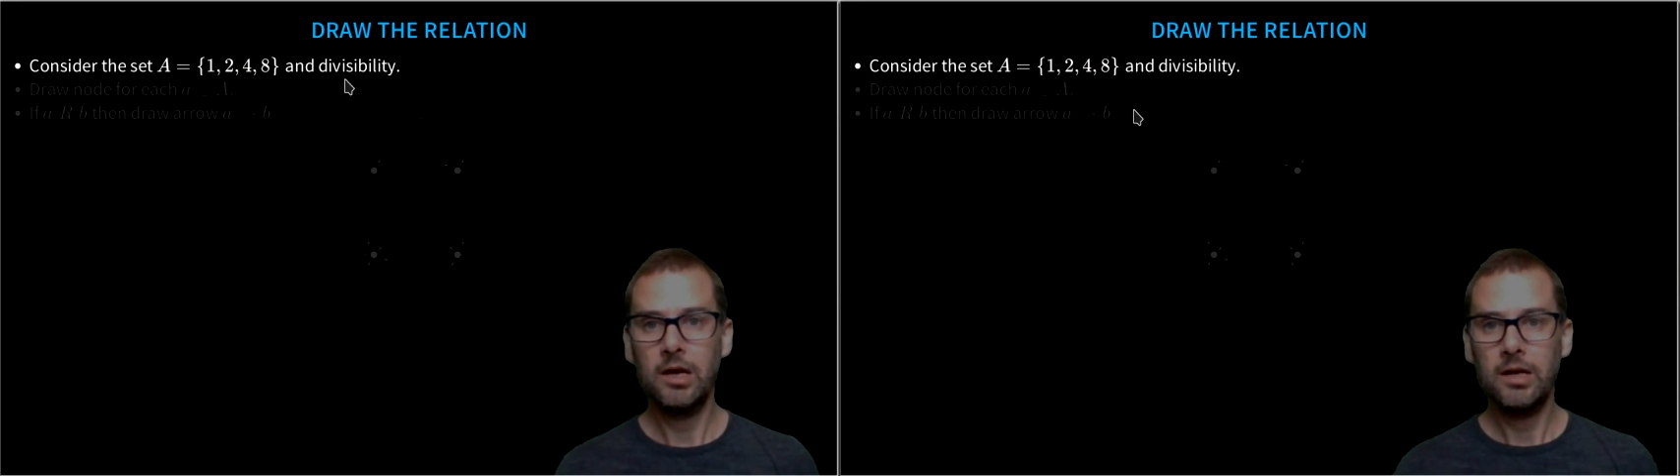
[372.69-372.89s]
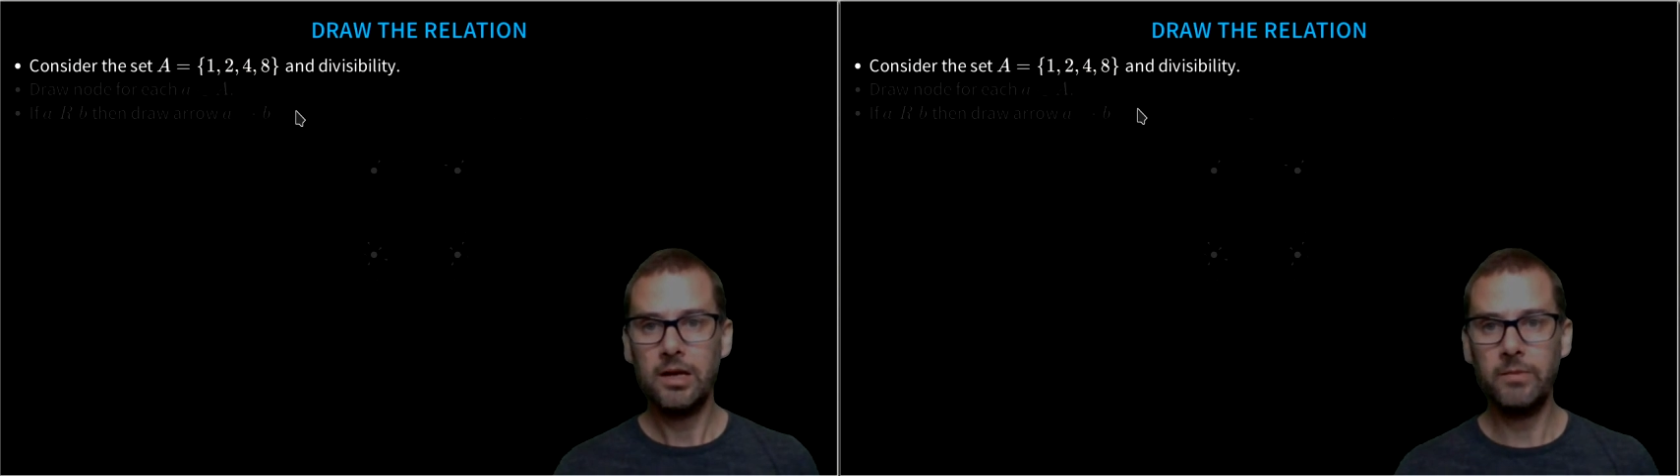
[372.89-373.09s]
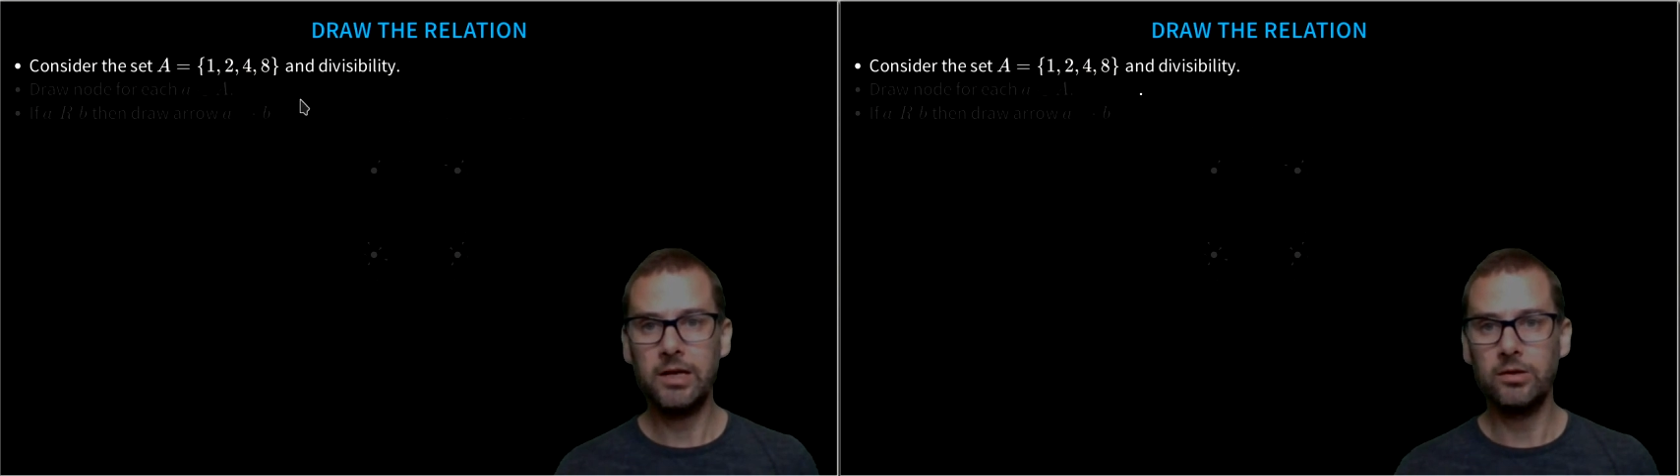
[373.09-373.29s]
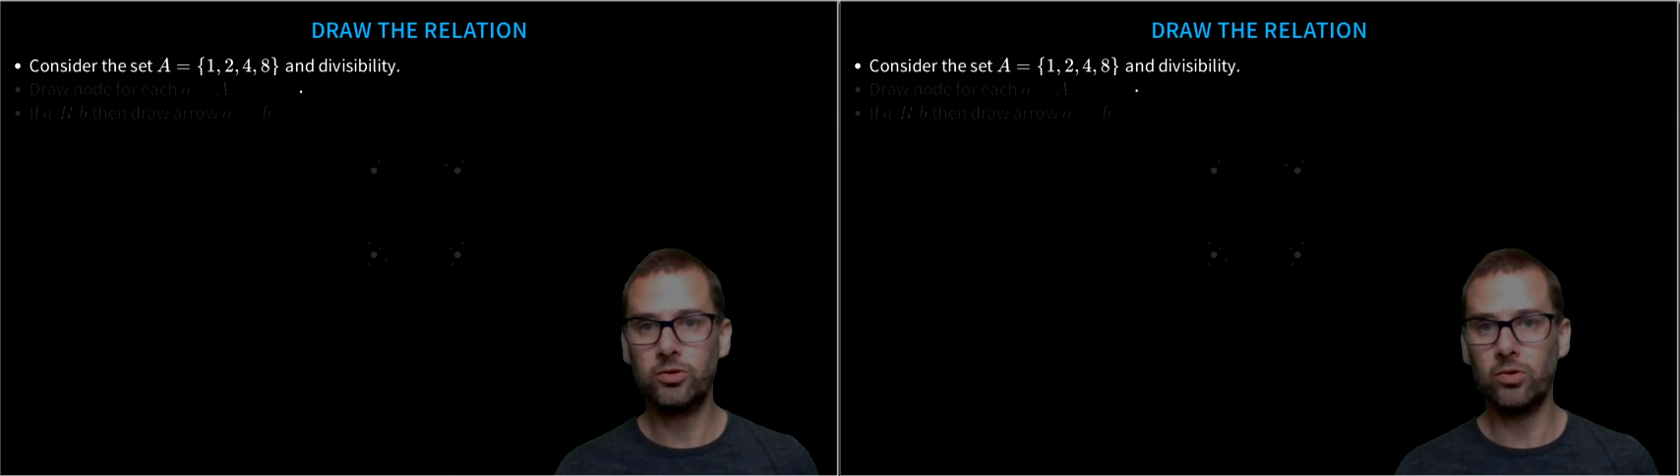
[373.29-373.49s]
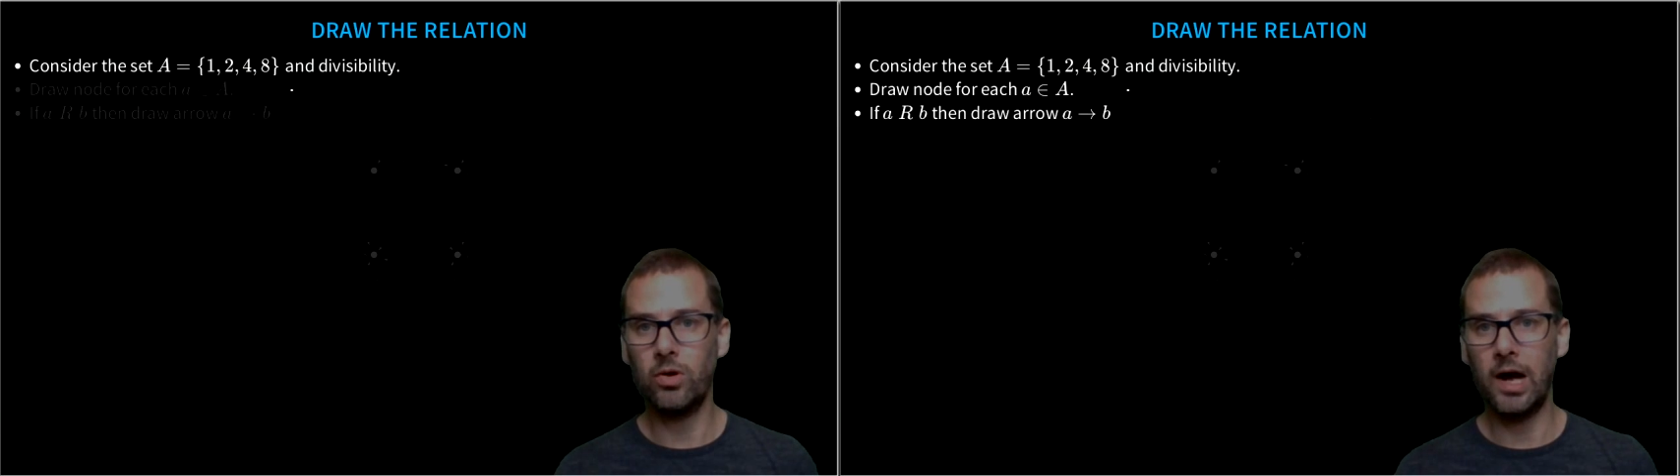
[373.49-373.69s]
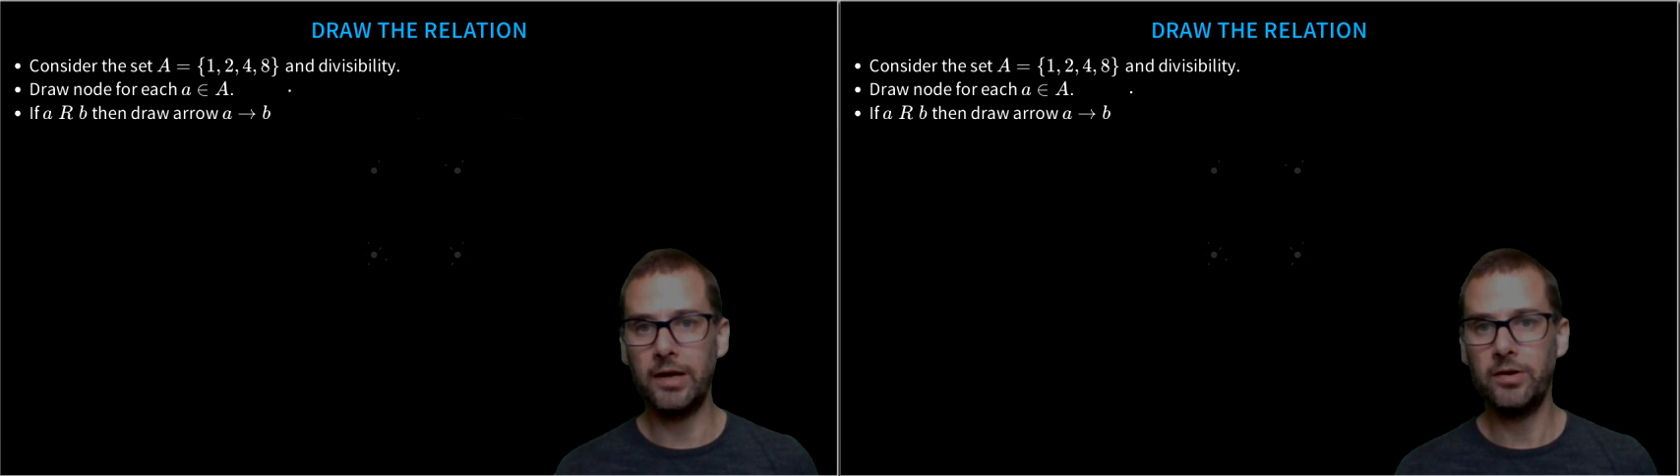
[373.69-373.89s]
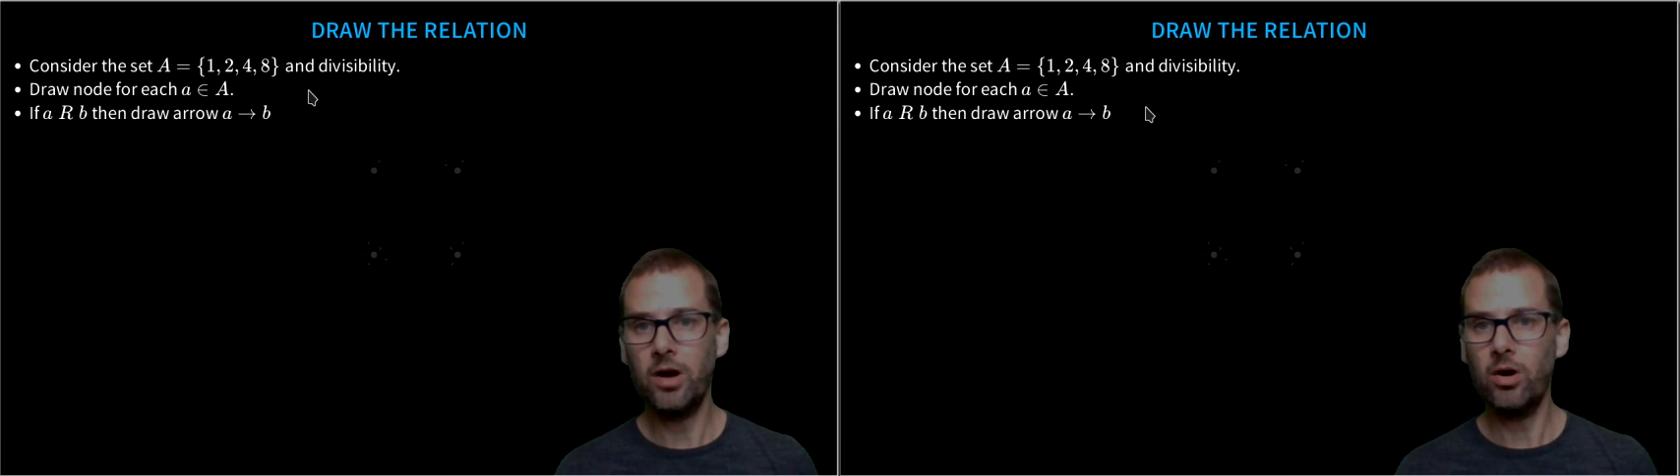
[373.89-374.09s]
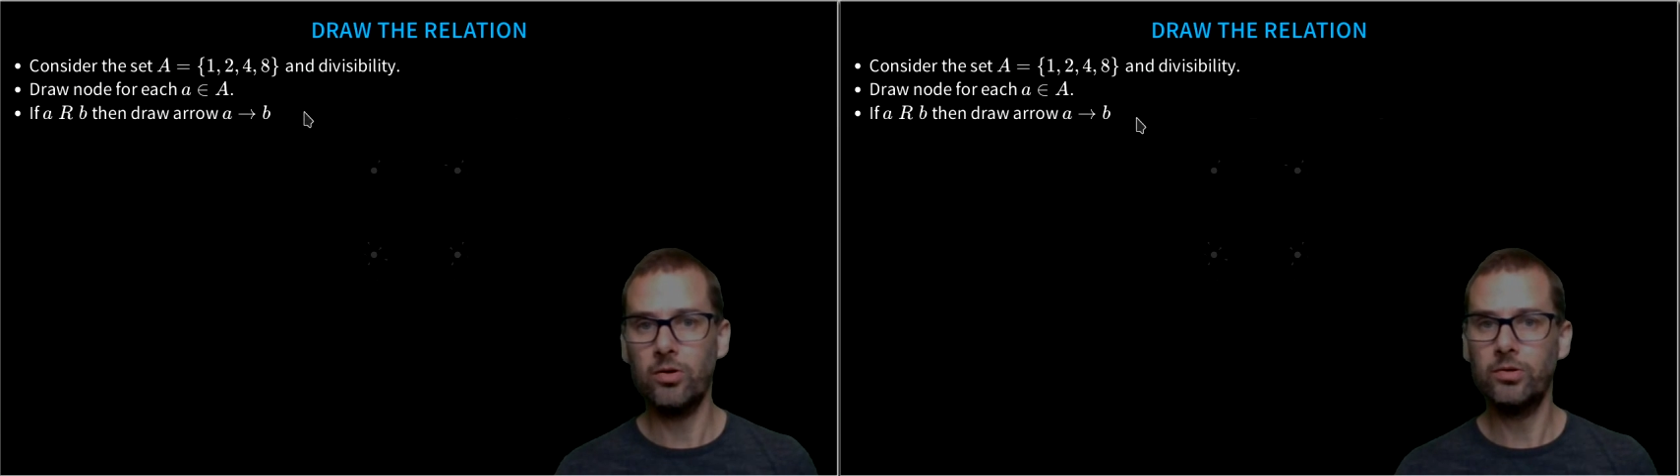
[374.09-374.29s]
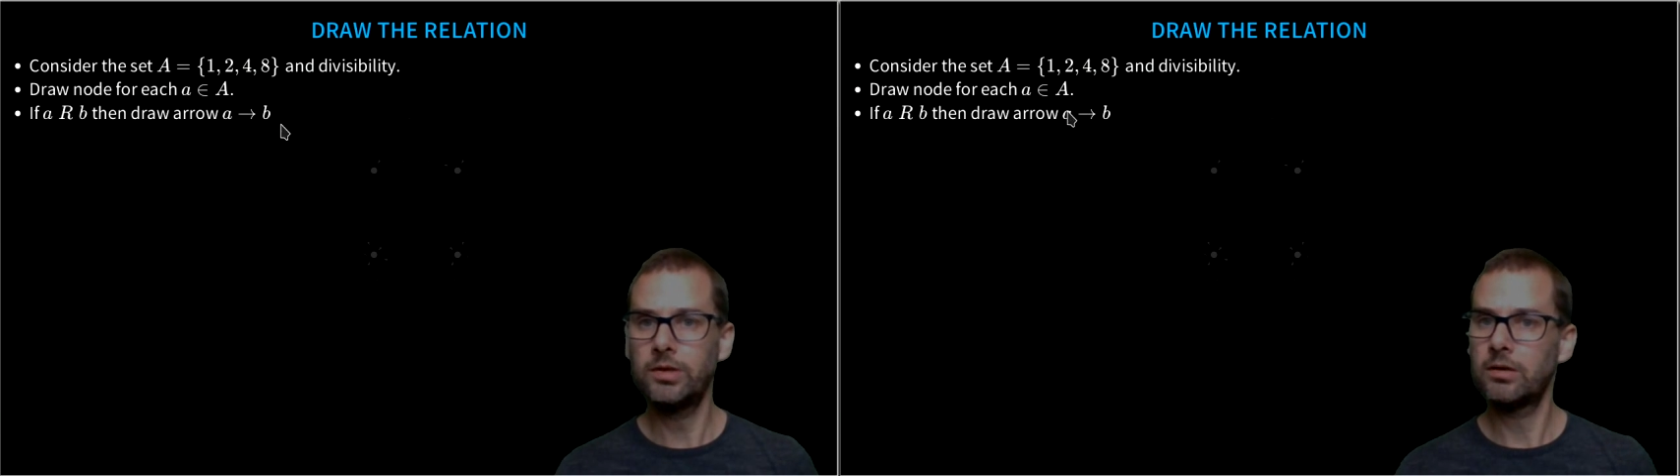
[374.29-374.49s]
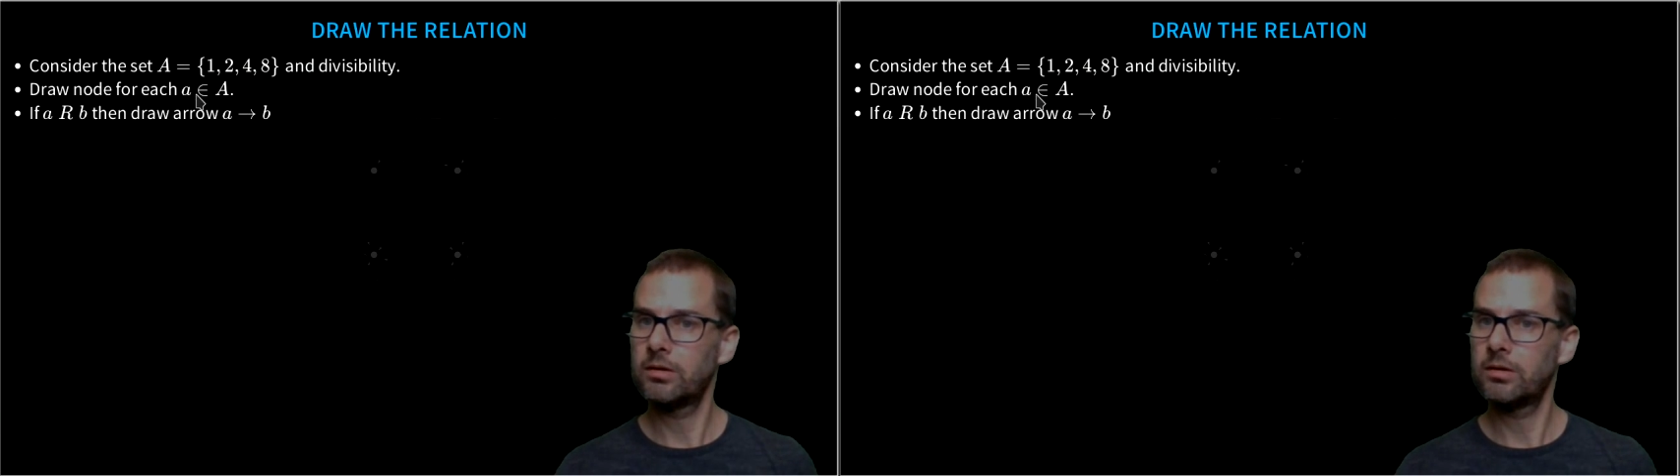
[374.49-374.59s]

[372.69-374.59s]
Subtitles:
then we can draw a node